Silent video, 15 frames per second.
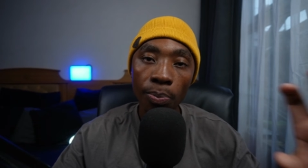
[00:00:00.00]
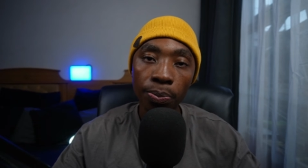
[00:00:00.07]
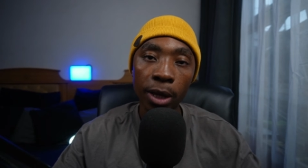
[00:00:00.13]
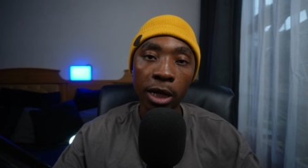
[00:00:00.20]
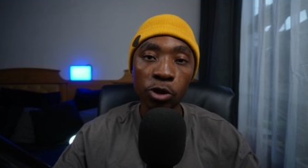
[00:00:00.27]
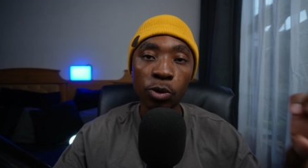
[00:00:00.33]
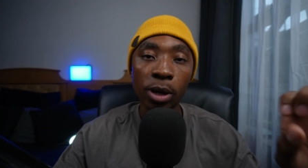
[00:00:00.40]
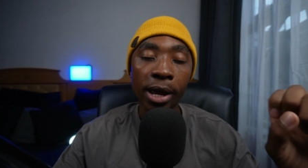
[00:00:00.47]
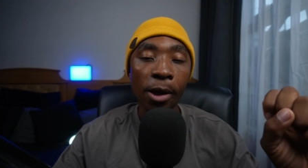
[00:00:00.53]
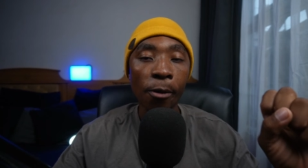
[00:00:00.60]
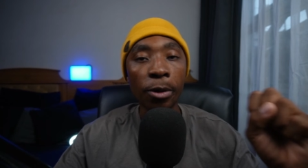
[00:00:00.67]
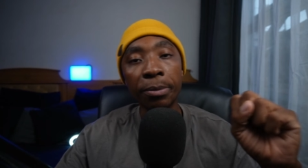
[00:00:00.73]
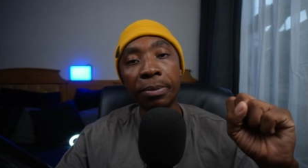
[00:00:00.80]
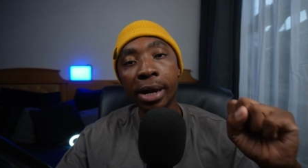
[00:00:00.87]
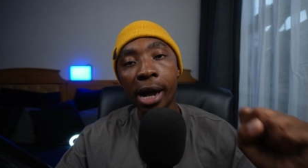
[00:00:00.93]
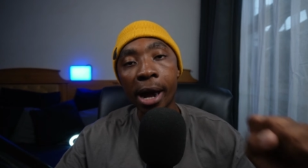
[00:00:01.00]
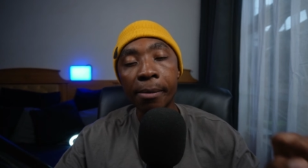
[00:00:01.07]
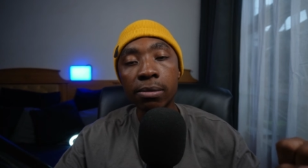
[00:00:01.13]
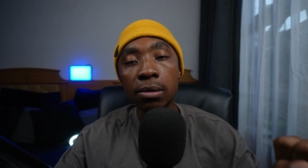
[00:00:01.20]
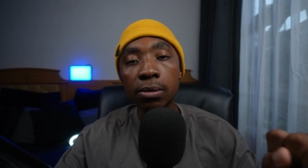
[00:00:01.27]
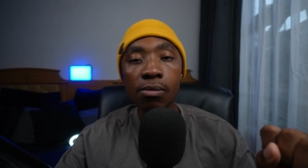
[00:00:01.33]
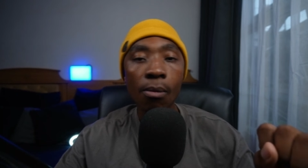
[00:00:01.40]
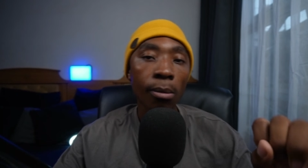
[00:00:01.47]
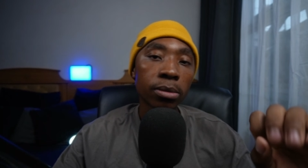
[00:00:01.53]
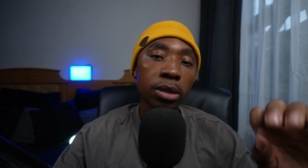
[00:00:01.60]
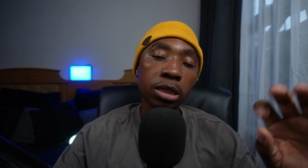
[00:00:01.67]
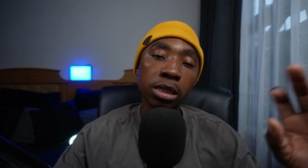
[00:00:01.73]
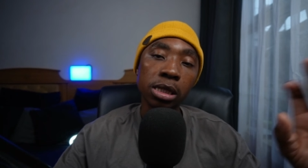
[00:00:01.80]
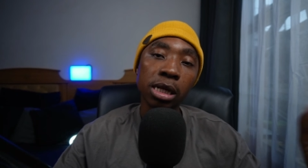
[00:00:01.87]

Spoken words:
that's where he will pick up and